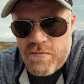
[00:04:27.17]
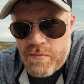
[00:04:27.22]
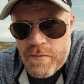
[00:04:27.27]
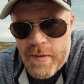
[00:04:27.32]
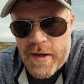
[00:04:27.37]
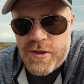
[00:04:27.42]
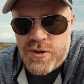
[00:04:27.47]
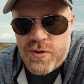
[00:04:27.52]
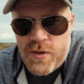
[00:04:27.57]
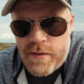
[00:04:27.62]

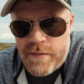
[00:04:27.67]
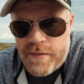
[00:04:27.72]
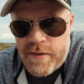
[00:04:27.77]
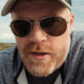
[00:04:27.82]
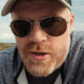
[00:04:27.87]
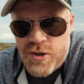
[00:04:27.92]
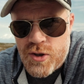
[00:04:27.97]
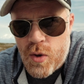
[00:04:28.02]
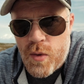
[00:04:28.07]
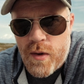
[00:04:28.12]
make sure
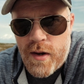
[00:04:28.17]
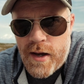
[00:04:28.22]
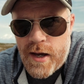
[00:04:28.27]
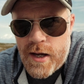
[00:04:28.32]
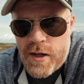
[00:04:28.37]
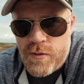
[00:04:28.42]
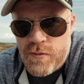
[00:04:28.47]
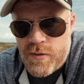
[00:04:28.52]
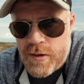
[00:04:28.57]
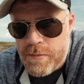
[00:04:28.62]
everything is
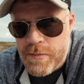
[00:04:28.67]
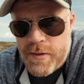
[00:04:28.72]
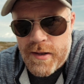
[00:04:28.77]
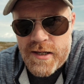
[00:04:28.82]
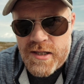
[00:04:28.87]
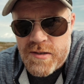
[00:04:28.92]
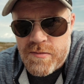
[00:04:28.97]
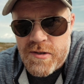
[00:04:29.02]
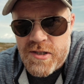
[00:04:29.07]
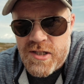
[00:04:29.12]
okay,
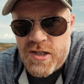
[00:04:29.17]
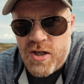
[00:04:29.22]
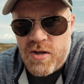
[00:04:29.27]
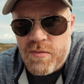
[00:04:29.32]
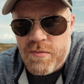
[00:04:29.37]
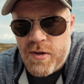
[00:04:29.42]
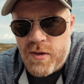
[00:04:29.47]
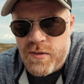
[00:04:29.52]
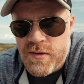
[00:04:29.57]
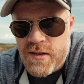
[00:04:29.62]
replace missing
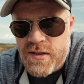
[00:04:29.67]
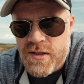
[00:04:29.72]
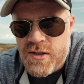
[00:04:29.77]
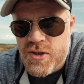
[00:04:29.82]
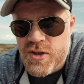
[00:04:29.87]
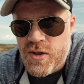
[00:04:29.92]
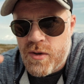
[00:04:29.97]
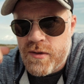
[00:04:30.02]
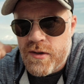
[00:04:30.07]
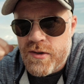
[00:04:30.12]
components, and
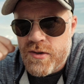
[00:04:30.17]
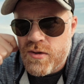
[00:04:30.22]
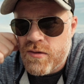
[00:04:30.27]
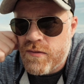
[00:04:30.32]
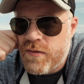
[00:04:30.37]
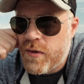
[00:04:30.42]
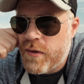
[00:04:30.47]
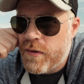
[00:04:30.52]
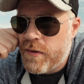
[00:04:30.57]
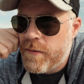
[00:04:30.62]
so on and so
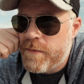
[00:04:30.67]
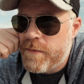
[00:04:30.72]
forth.